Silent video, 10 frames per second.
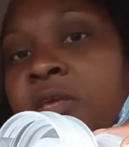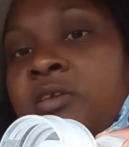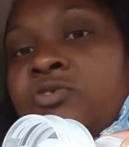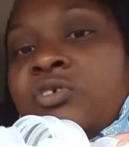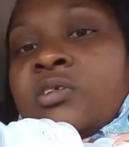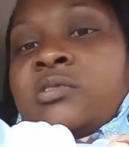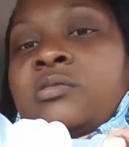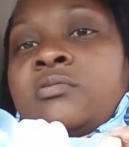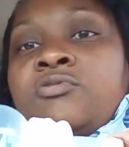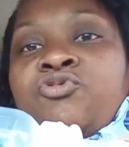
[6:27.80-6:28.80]
then you just
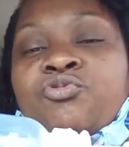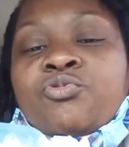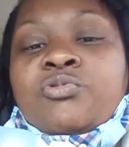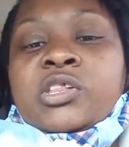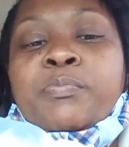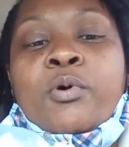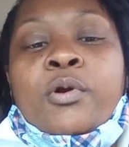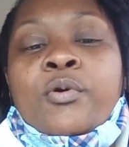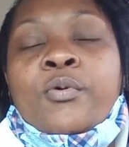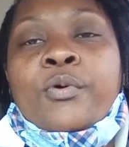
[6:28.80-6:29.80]
screw this part
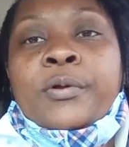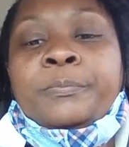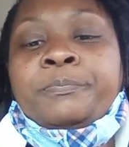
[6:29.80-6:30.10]
on.